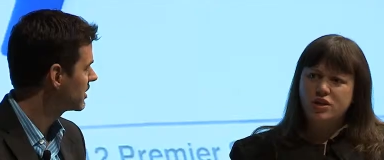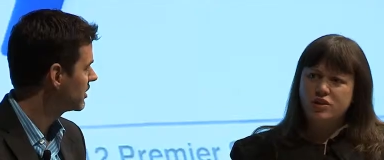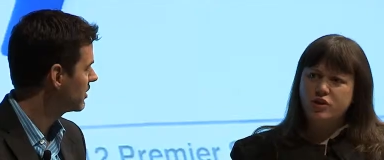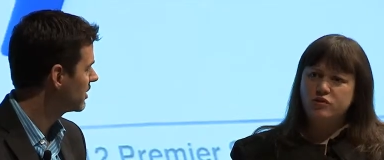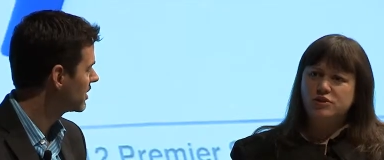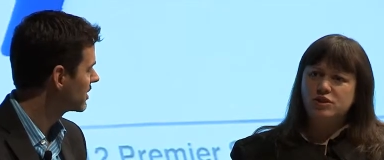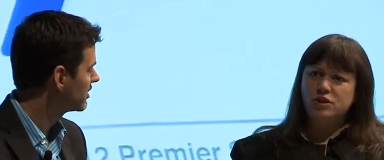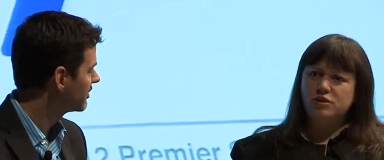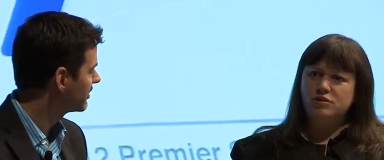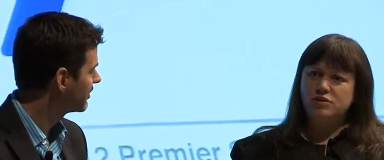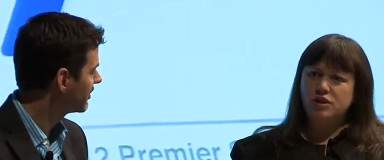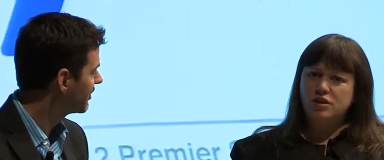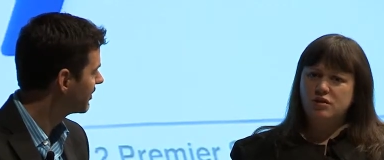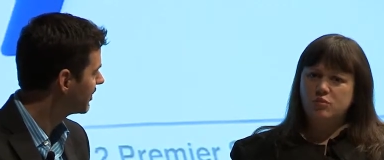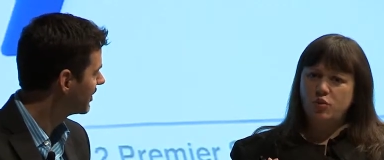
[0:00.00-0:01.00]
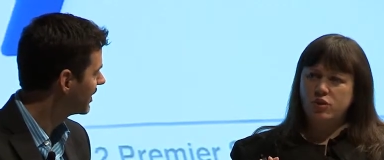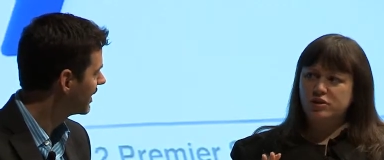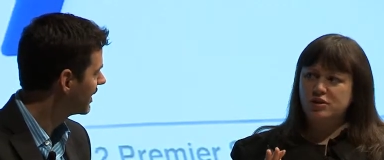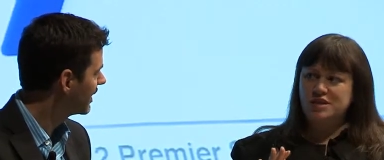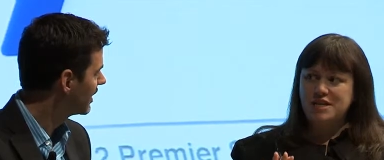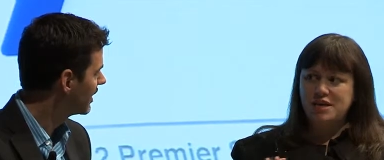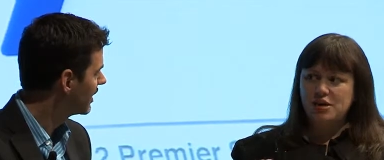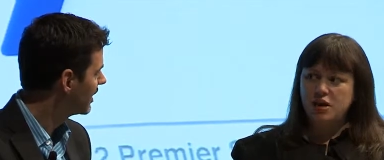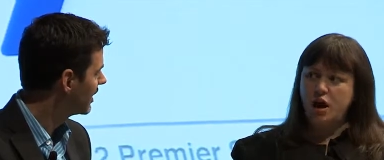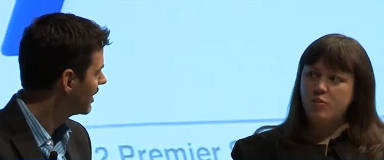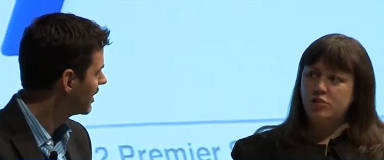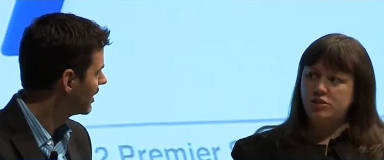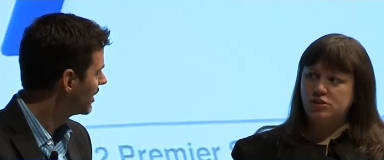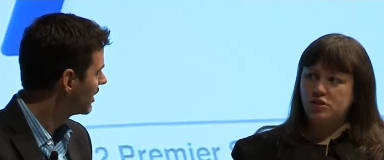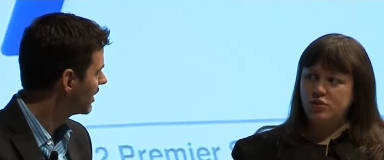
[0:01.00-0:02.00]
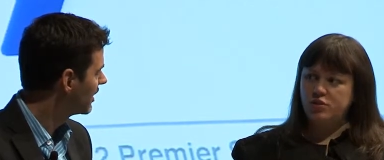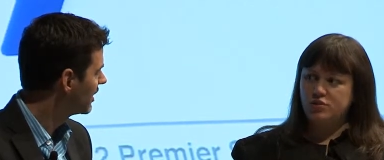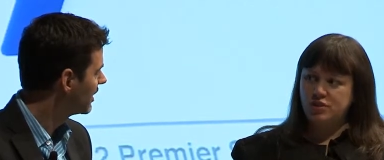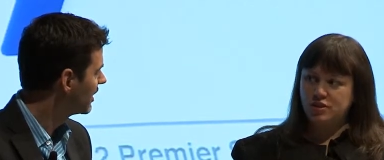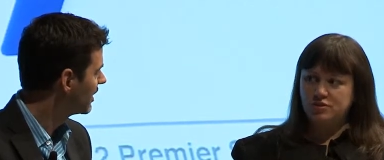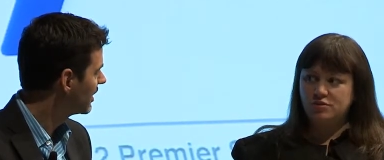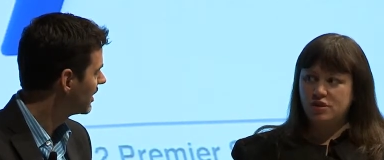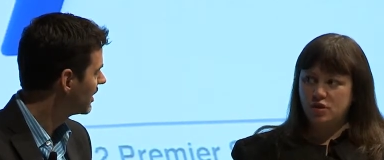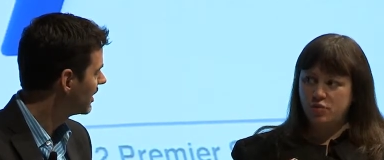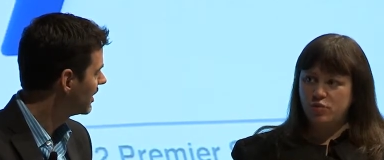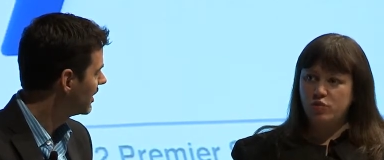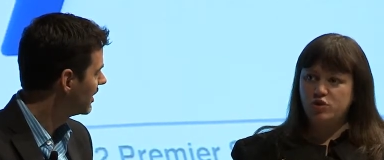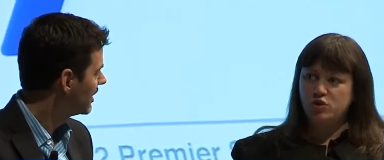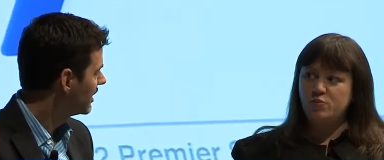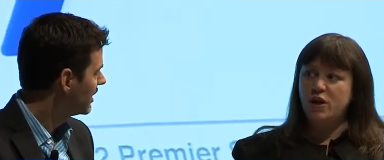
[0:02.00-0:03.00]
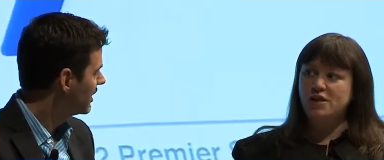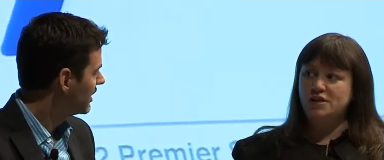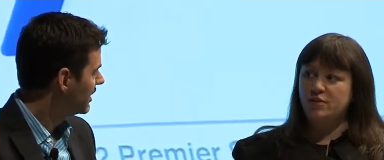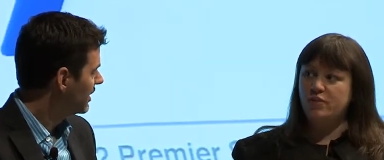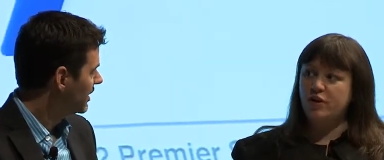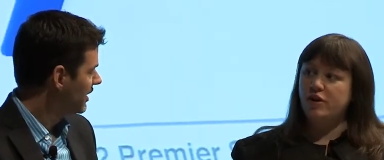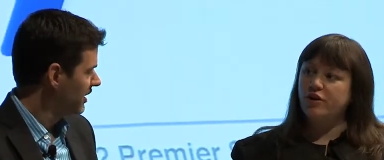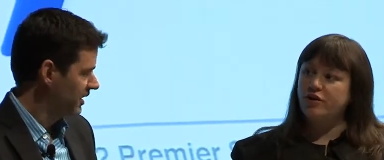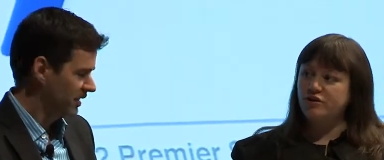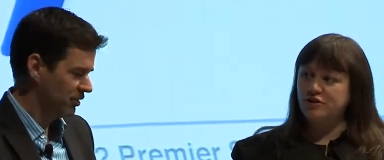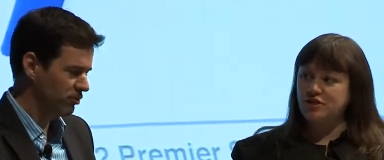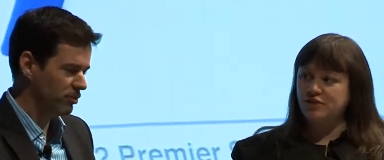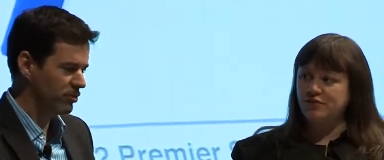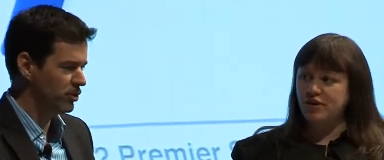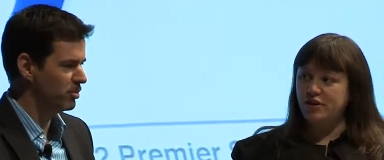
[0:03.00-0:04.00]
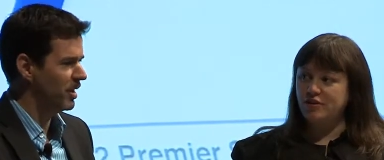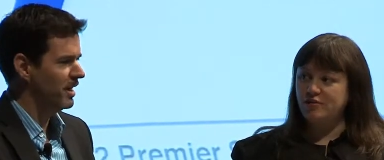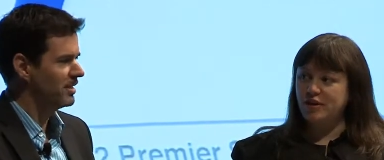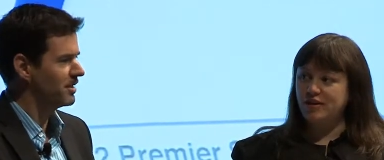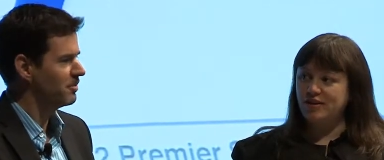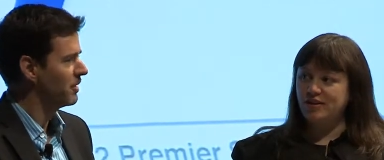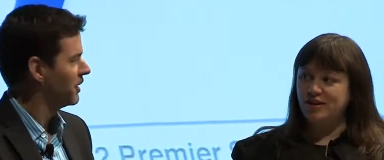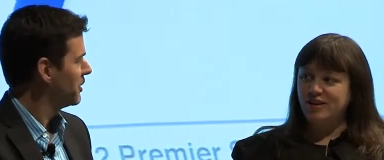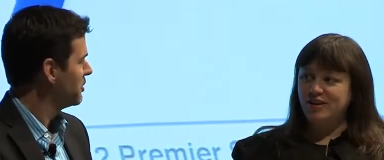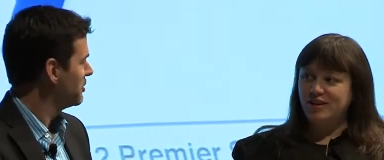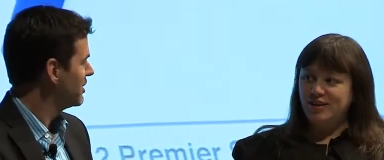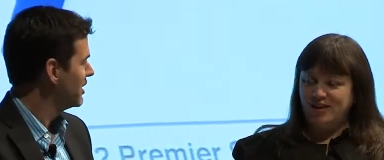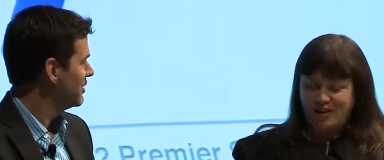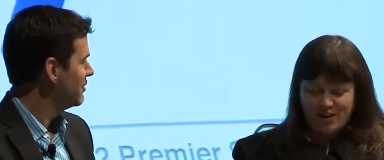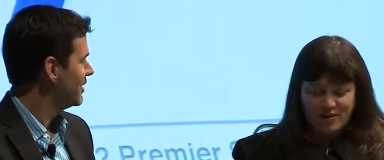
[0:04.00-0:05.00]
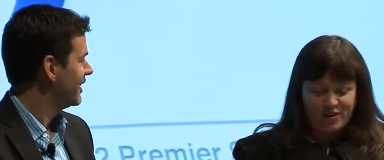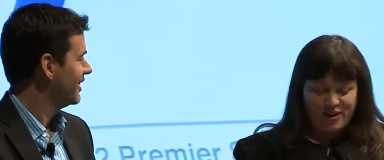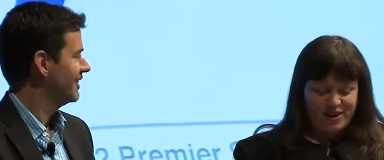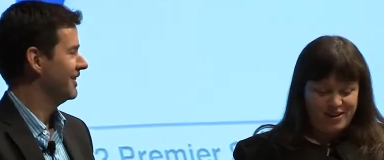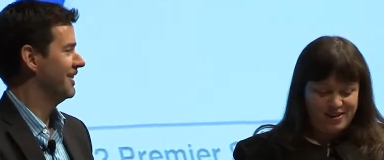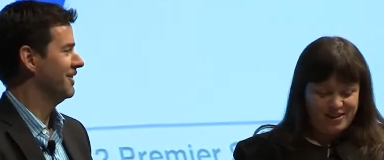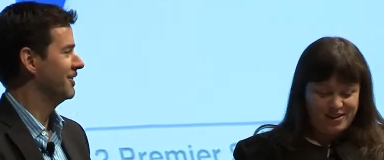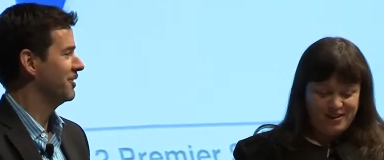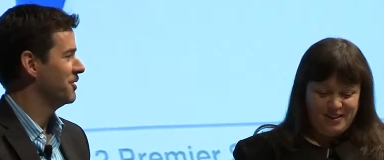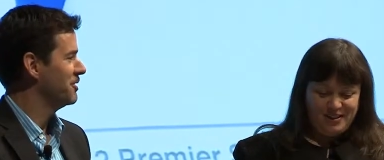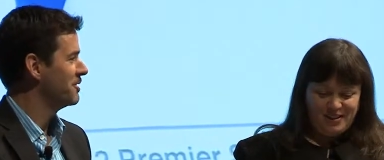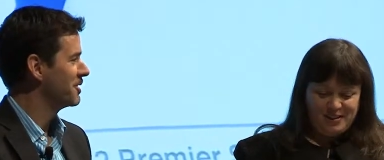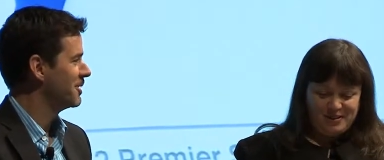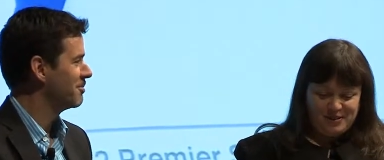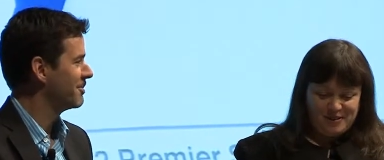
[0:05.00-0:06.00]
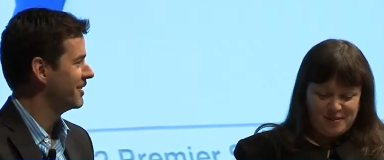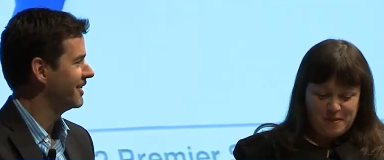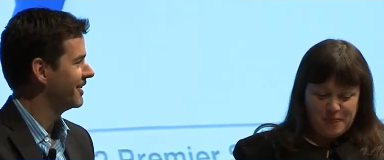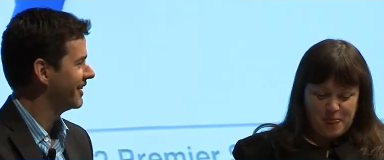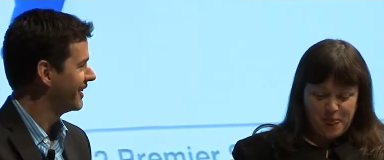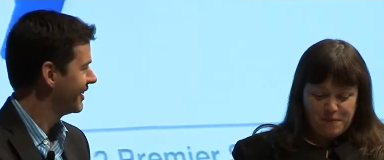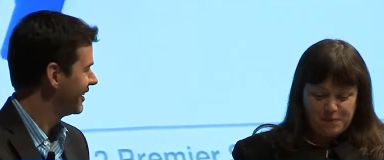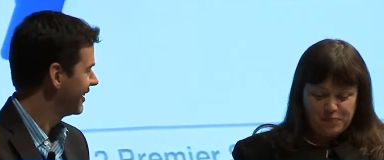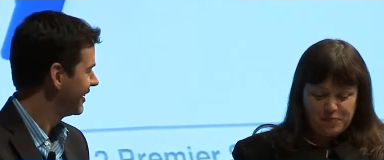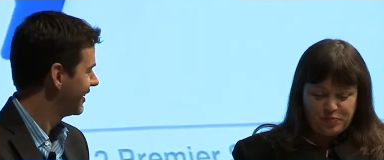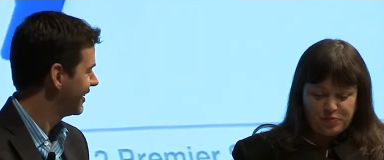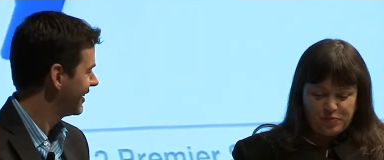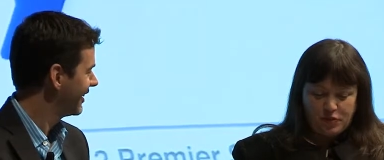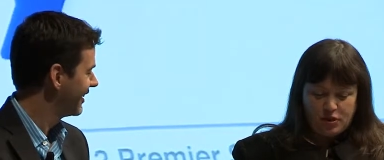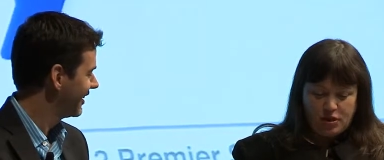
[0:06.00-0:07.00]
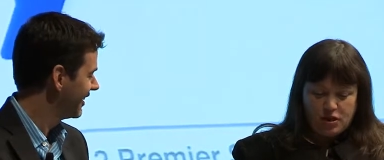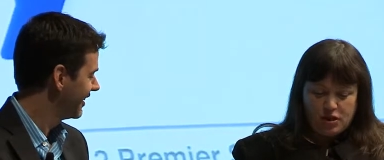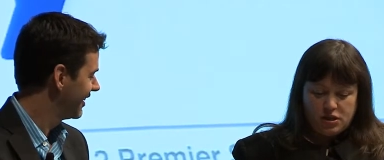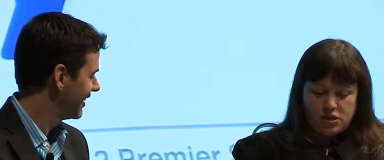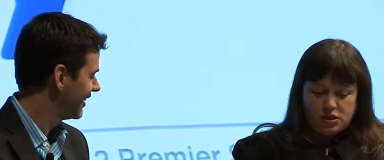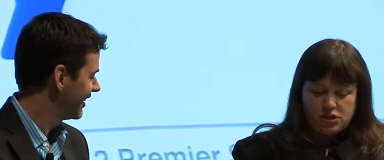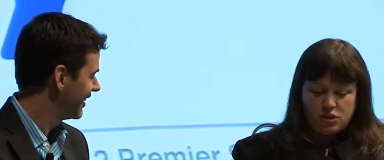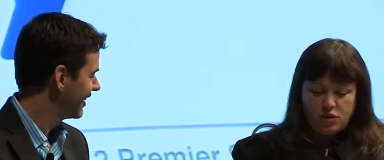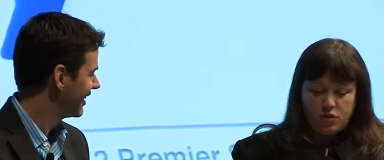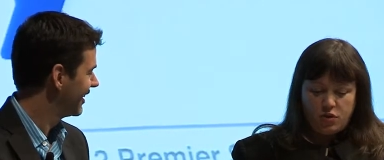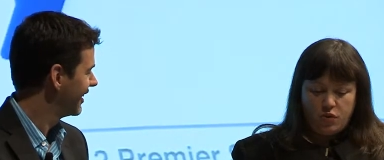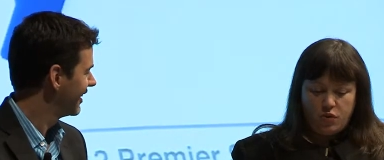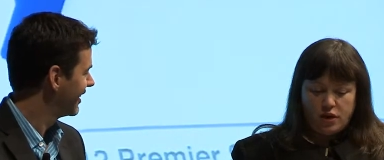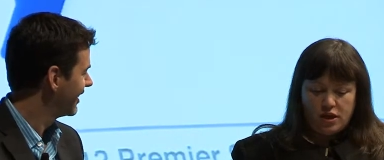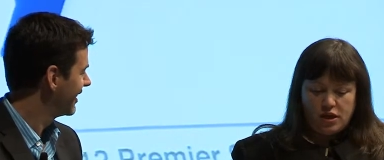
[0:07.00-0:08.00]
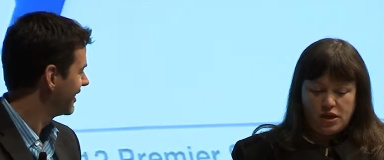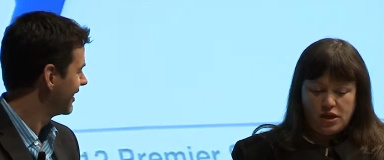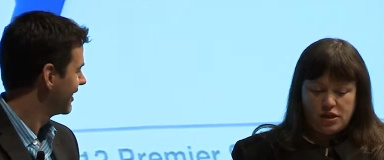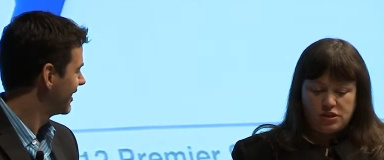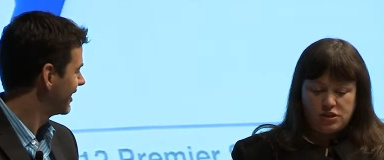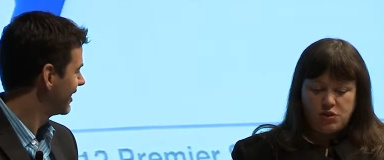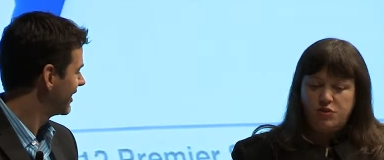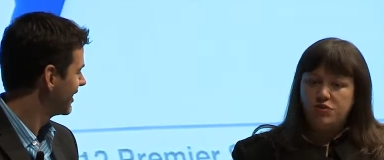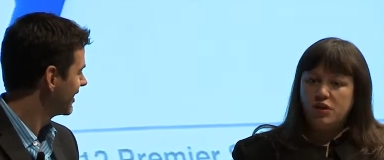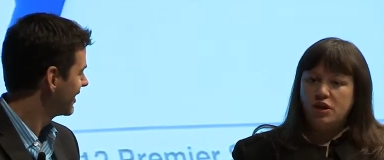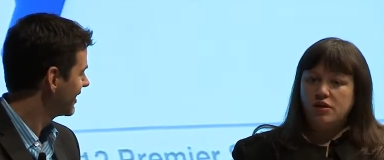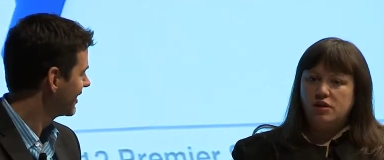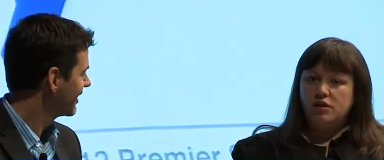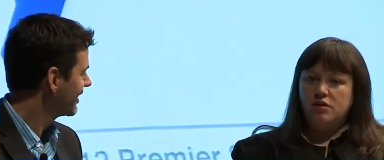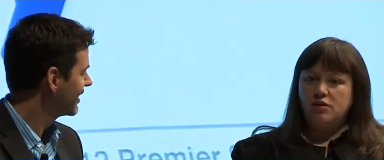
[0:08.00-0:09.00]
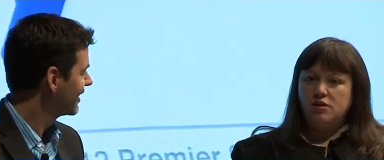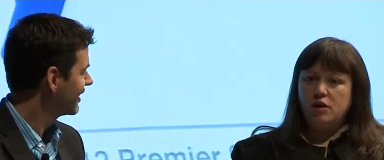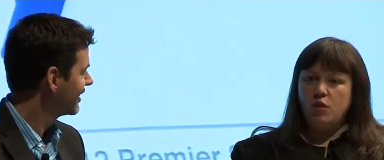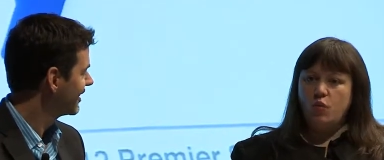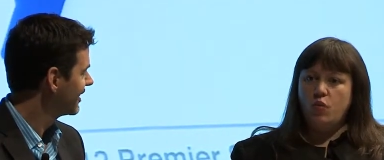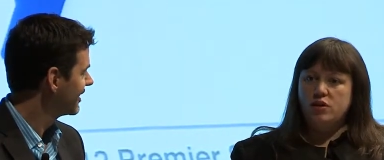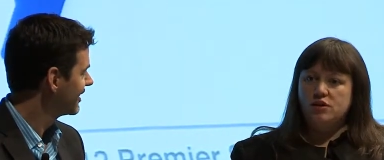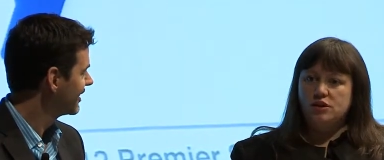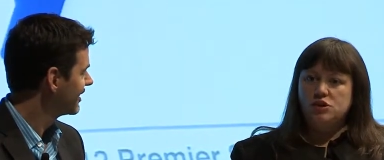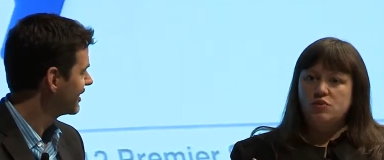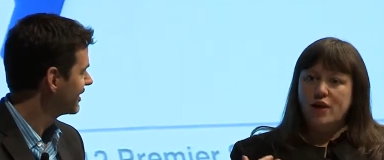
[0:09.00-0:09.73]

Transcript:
Speaker 1: didn't use the word T-commerce, though. You said, would you buy something on your TV?
Speaker 2: Would you buy something on your TV?
Speaker 1: Okay. Yes, good and simple. So do you think, did